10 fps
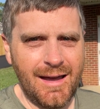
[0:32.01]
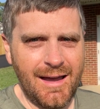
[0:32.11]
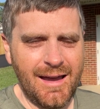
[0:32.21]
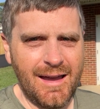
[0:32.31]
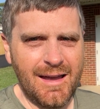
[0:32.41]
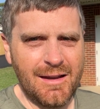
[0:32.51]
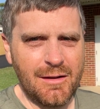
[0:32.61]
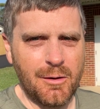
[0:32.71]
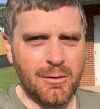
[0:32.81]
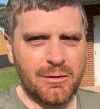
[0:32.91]
and
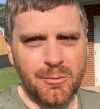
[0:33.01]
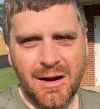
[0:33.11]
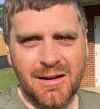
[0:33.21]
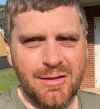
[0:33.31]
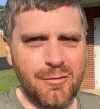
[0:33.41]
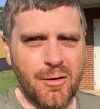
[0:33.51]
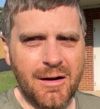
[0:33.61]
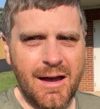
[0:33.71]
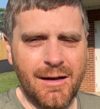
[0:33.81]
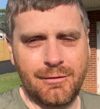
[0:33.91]
there was some rain in the
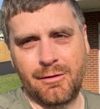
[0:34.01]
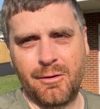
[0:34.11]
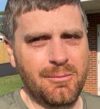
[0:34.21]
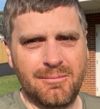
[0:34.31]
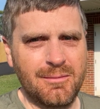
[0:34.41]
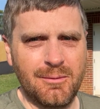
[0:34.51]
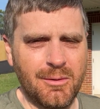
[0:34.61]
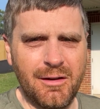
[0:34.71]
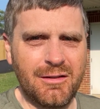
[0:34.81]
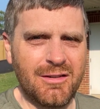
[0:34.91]
forecast, although
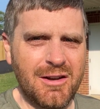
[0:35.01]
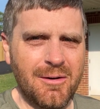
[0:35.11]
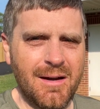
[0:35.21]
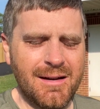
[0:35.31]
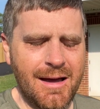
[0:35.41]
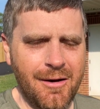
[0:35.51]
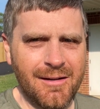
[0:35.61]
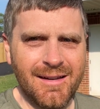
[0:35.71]
really sunny right now.